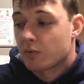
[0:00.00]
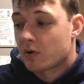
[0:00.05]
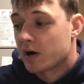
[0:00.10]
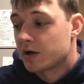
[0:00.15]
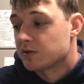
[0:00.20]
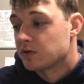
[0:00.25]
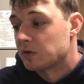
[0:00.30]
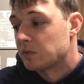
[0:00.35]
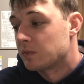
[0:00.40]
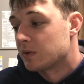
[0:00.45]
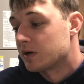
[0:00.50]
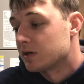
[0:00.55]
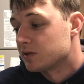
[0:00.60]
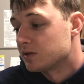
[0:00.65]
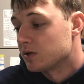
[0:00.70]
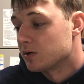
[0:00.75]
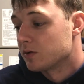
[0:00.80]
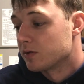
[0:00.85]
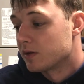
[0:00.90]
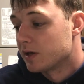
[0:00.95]
prices. But
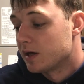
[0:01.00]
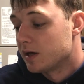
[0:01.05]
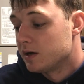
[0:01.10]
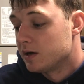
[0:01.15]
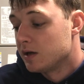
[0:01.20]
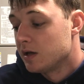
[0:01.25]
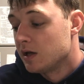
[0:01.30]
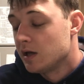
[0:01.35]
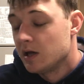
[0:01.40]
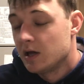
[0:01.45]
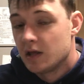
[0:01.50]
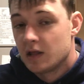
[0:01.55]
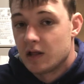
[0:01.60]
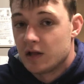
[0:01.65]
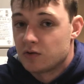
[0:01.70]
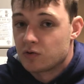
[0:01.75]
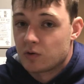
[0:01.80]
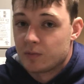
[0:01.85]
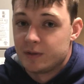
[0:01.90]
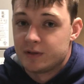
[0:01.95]
until then,
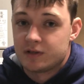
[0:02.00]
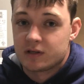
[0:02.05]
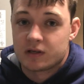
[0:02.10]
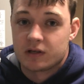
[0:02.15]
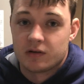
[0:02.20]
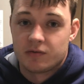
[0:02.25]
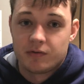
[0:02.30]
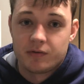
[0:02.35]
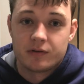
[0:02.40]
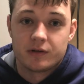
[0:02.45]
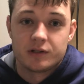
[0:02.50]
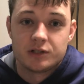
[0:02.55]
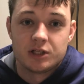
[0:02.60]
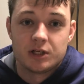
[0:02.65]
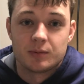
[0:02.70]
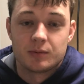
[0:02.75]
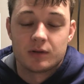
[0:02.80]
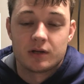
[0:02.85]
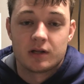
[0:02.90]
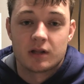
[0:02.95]
it's going to be significantly
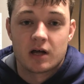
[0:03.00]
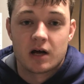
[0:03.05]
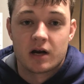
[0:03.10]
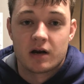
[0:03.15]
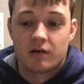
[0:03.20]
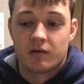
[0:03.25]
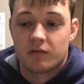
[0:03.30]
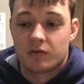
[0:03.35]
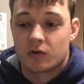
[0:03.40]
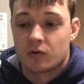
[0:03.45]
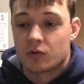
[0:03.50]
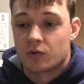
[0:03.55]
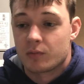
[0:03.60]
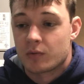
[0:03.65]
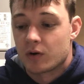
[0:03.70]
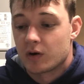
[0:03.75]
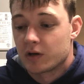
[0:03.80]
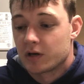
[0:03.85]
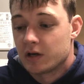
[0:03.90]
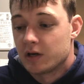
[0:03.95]
cheaper than a lot of everything on the
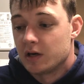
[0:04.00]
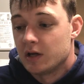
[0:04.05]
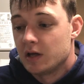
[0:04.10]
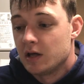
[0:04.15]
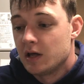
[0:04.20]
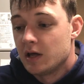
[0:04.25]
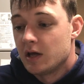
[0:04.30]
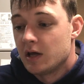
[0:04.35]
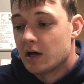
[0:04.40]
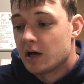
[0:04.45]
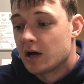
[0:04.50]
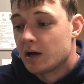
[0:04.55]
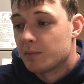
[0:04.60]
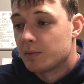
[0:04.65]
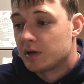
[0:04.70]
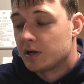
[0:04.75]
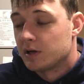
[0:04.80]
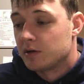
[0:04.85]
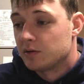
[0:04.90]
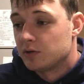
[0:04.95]
market. I
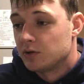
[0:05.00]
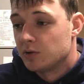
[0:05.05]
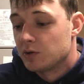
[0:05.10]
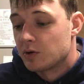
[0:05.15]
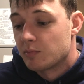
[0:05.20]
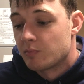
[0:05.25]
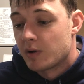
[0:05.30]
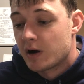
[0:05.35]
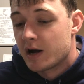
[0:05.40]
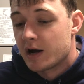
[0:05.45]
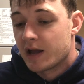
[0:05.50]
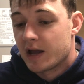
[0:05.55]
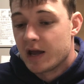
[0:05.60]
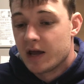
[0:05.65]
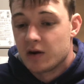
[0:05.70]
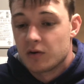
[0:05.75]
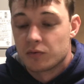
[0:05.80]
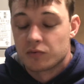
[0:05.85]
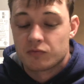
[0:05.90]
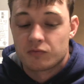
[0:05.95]
mean, you can buy
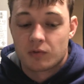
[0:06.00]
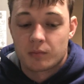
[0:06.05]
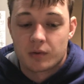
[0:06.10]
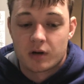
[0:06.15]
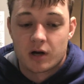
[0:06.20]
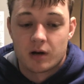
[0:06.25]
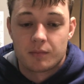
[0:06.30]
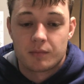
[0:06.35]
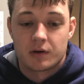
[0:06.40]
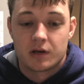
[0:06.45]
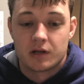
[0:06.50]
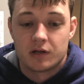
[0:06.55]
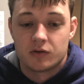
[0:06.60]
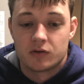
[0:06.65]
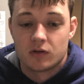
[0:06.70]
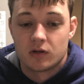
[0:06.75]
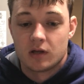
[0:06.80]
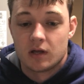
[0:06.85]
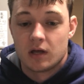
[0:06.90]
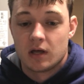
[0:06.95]
handles from
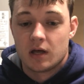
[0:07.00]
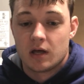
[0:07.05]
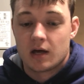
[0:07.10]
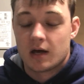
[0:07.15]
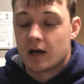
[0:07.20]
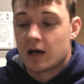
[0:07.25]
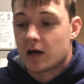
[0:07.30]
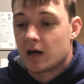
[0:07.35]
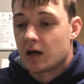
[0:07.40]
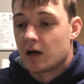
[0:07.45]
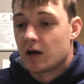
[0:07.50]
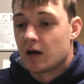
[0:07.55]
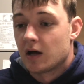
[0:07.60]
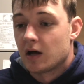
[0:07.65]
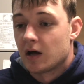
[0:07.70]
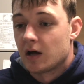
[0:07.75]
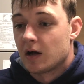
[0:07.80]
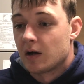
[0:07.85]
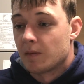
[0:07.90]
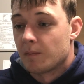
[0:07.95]
companies,
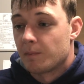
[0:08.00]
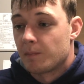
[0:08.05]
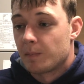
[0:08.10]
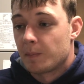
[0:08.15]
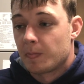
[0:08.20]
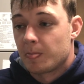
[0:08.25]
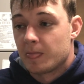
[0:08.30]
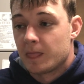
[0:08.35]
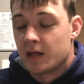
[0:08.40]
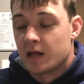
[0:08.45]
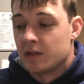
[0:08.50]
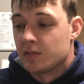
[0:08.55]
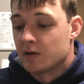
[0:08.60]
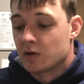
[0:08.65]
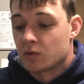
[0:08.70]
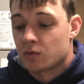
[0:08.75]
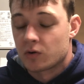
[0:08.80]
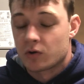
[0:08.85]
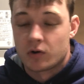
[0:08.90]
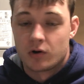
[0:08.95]
and
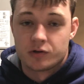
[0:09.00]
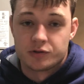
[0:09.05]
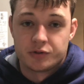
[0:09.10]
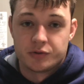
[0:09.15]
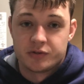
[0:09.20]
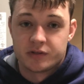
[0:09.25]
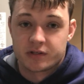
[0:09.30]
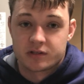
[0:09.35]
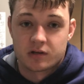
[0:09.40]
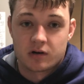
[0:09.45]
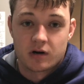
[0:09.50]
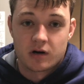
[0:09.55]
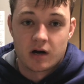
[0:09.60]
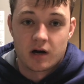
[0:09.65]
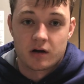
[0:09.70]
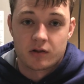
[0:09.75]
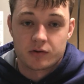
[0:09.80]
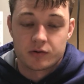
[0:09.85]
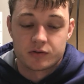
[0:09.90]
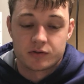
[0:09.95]
they're going to cost you
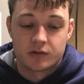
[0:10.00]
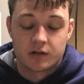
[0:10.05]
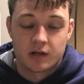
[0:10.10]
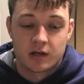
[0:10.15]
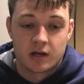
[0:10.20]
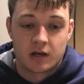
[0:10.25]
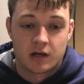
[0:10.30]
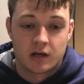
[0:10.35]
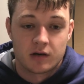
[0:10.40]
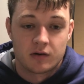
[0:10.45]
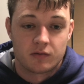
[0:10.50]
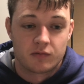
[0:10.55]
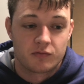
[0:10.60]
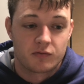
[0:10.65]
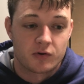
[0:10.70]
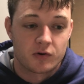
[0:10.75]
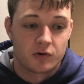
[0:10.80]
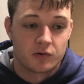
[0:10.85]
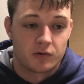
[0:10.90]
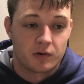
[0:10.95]
$600. And
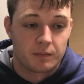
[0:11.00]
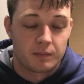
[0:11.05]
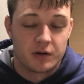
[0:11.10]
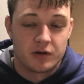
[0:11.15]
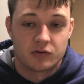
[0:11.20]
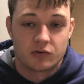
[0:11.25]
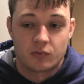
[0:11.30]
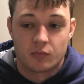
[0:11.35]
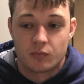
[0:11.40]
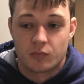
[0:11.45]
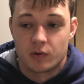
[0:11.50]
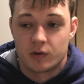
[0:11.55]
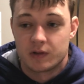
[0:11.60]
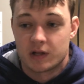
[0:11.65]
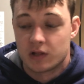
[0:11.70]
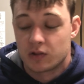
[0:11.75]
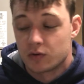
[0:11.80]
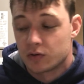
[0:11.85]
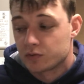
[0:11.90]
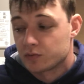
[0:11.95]
for a piece of wood
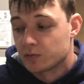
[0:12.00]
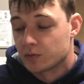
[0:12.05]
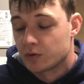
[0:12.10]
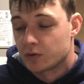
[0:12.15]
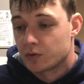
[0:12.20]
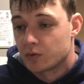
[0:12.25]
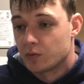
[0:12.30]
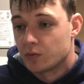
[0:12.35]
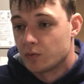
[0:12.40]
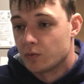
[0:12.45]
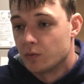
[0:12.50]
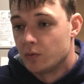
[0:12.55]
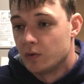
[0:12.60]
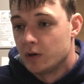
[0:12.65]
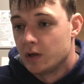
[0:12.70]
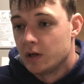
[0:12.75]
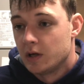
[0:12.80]
that looks really cool,